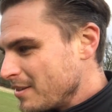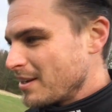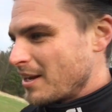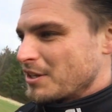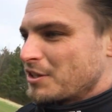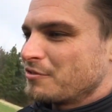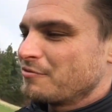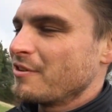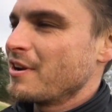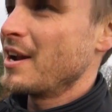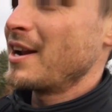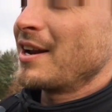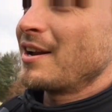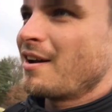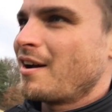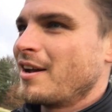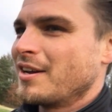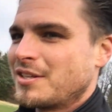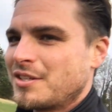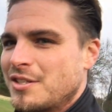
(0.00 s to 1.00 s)
It's actually really
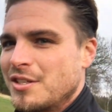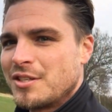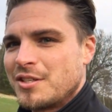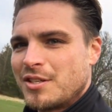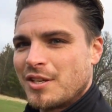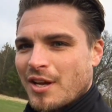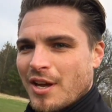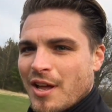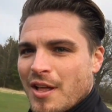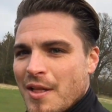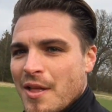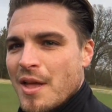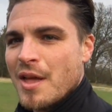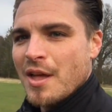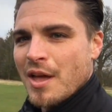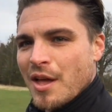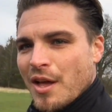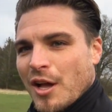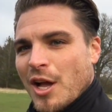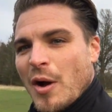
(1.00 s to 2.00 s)
nice just to
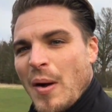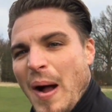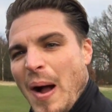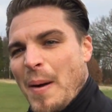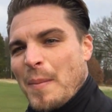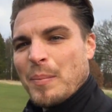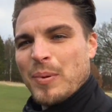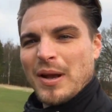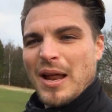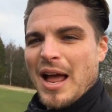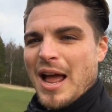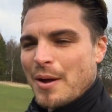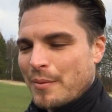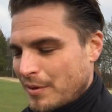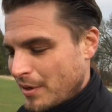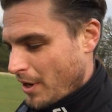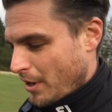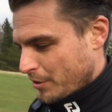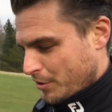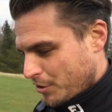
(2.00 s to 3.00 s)
go out and play
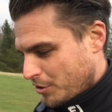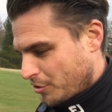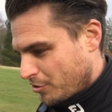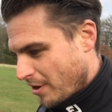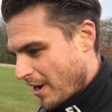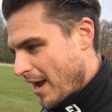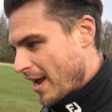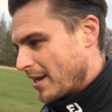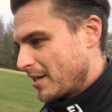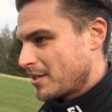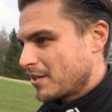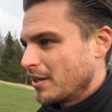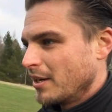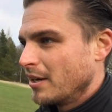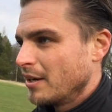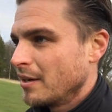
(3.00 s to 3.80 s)
with no stress,